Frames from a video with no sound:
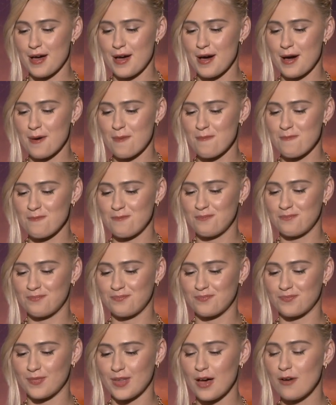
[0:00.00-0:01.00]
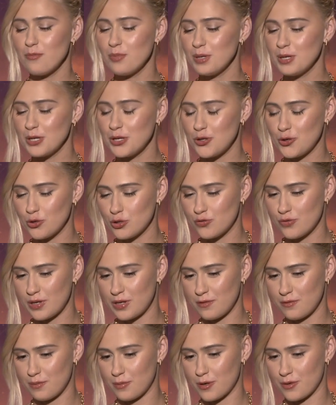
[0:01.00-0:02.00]
Um, I've been a huge
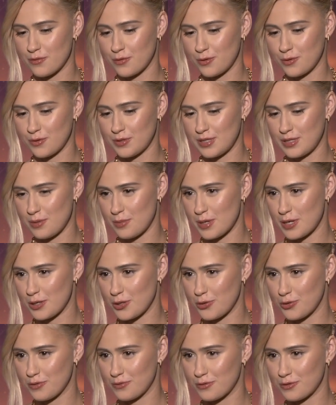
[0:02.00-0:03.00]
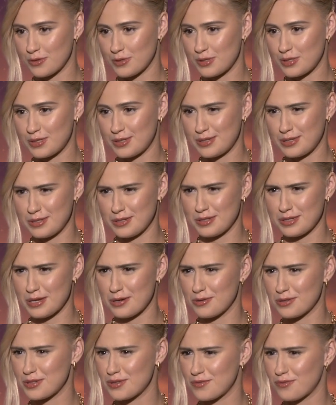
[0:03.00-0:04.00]
fan of Marvel Cinematic Universe since
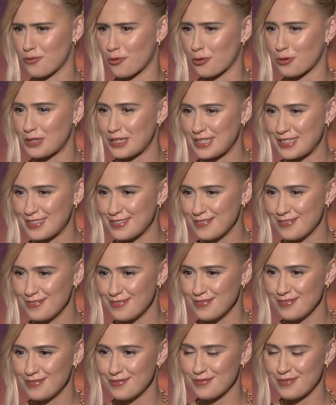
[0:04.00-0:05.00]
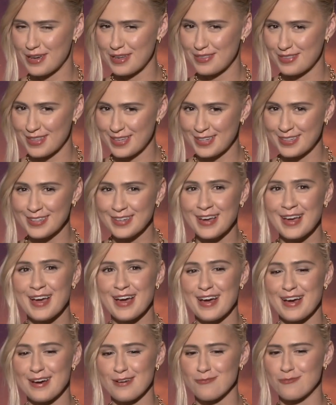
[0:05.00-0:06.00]
I was 14, I think,
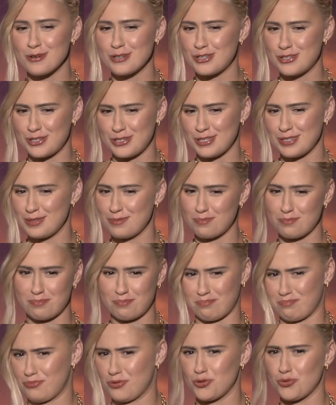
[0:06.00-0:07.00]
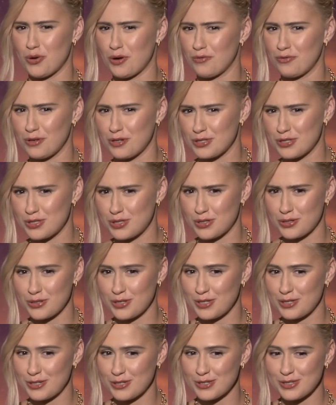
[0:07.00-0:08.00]
which is 12 years,
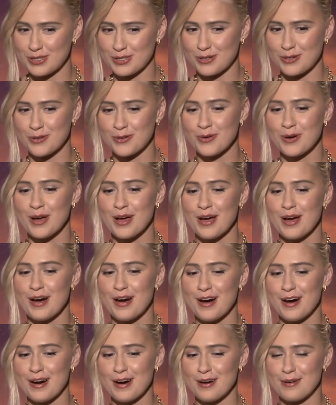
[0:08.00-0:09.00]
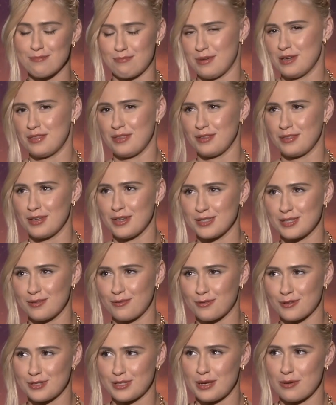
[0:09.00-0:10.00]
13 years ago. Uh, I think that's
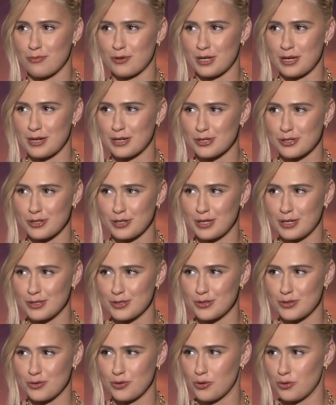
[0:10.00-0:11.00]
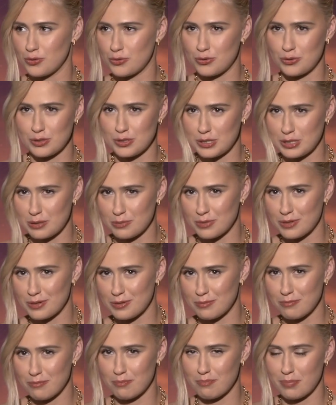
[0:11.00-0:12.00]
the first time when I actually got to go to
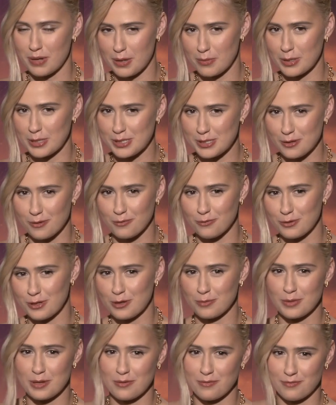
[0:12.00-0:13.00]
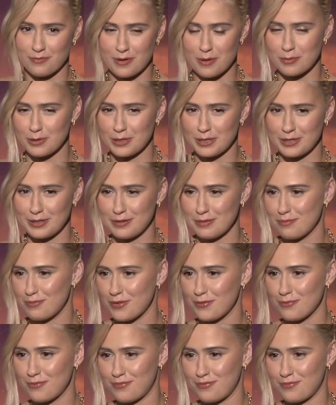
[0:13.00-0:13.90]
cinema by myself without my family,